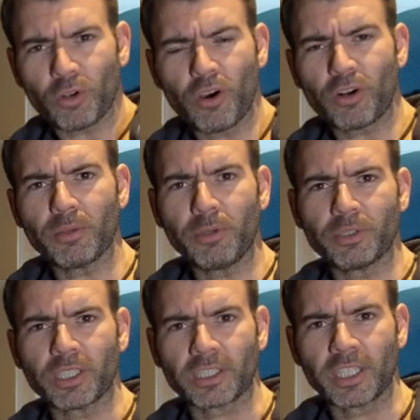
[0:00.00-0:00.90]
your local
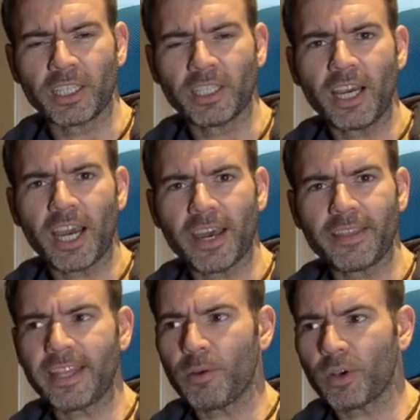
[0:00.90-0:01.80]
music scene,
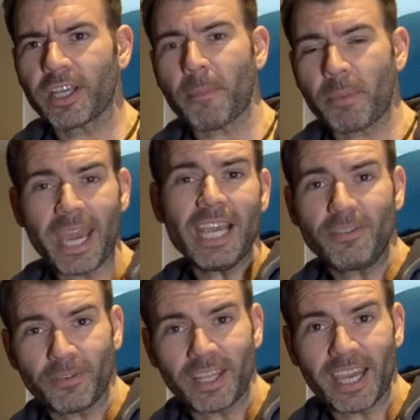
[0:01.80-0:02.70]
and then they want to get
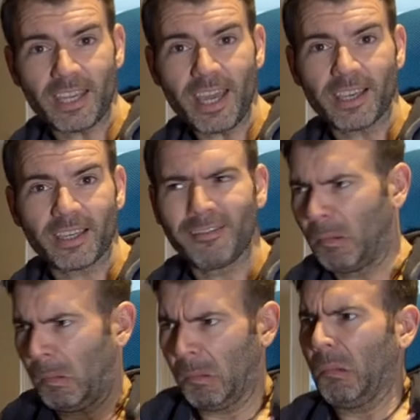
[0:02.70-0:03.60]
paid for their gig.
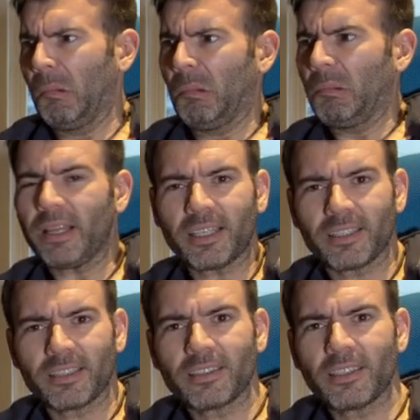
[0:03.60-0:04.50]
Like,
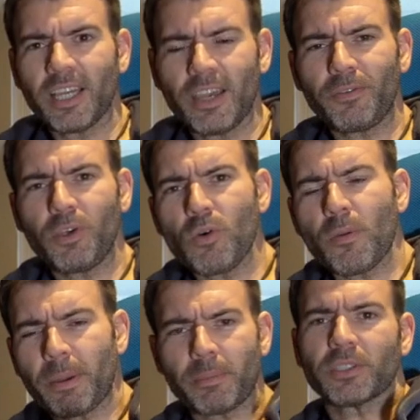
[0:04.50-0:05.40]
if you
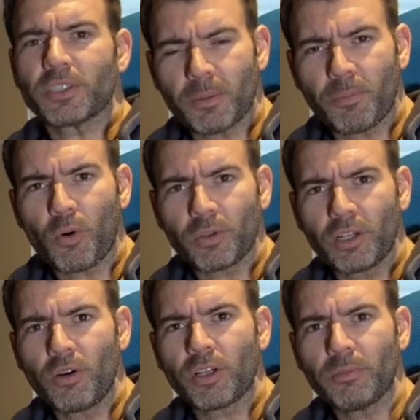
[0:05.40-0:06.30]
want people to support the
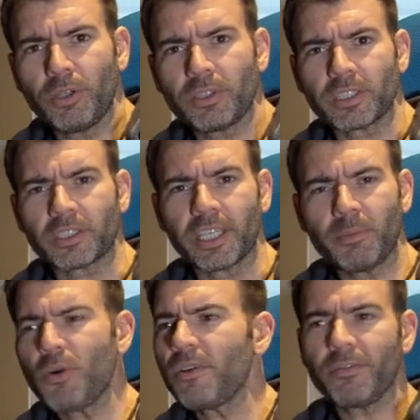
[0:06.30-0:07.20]
local music
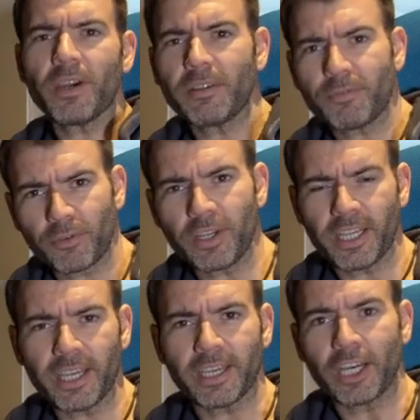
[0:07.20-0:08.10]
scene, put on a fucking free
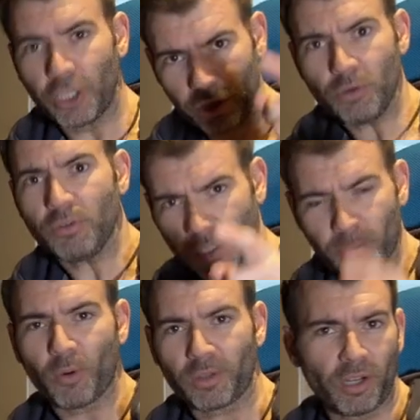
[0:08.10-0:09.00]
gig and you
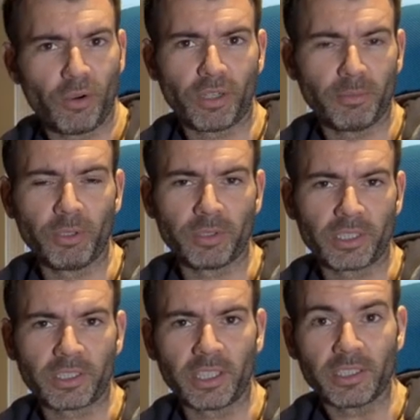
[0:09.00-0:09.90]
support the local
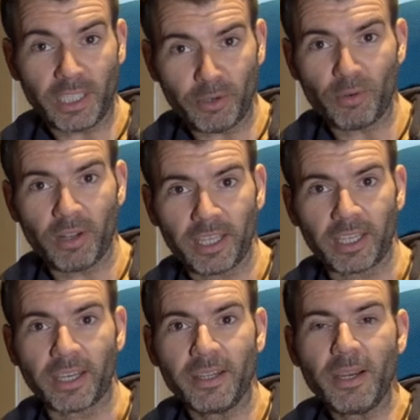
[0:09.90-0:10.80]
music scene. See how you
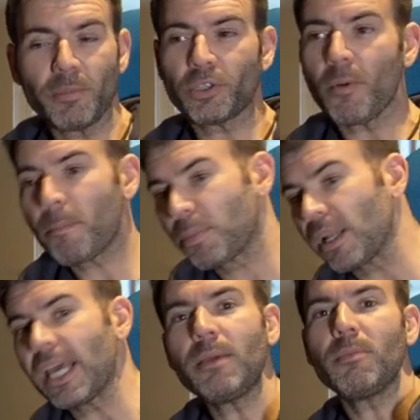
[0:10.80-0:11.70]
like it. But don't
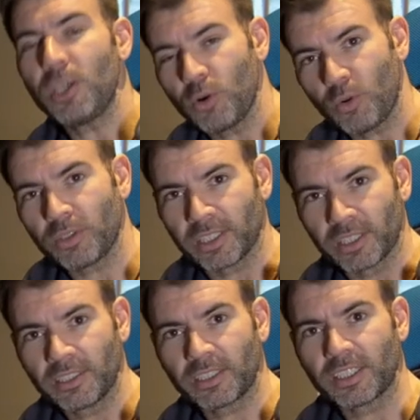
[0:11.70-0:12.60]
blame the
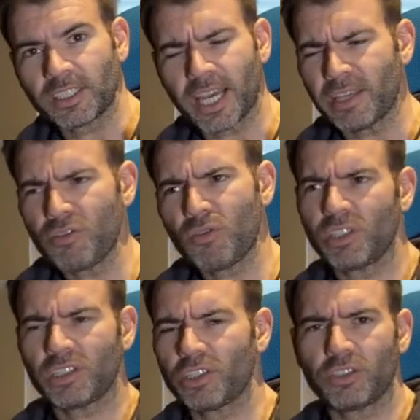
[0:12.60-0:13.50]
audience and say, the
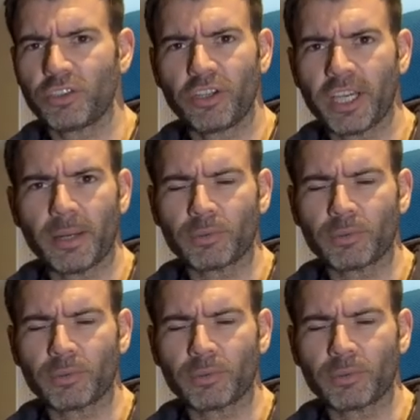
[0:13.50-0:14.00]
audience isn't turning